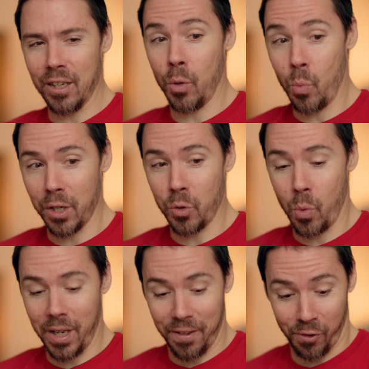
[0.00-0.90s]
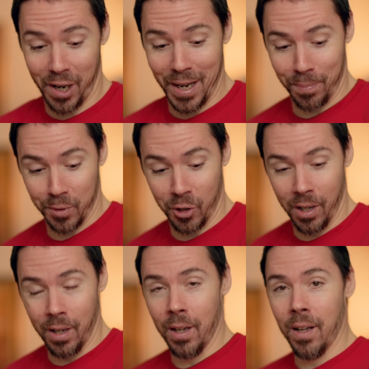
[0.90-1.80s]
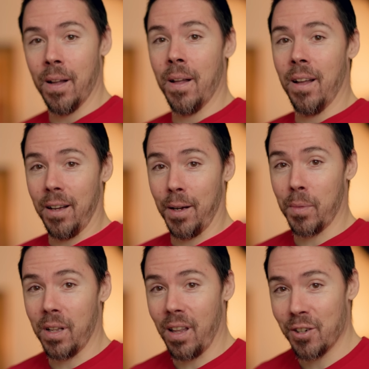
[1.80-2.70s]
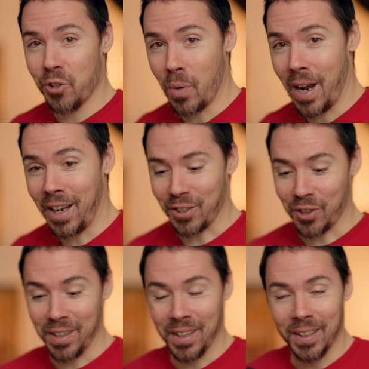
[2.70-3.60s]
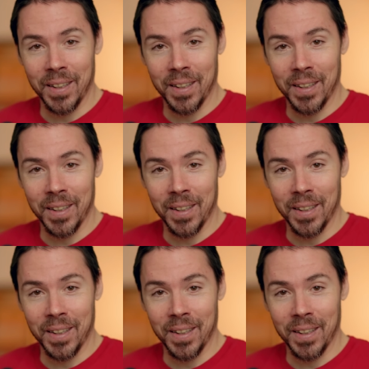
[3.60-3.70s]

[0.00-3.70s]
to one twenty frames? I'm glad you asked,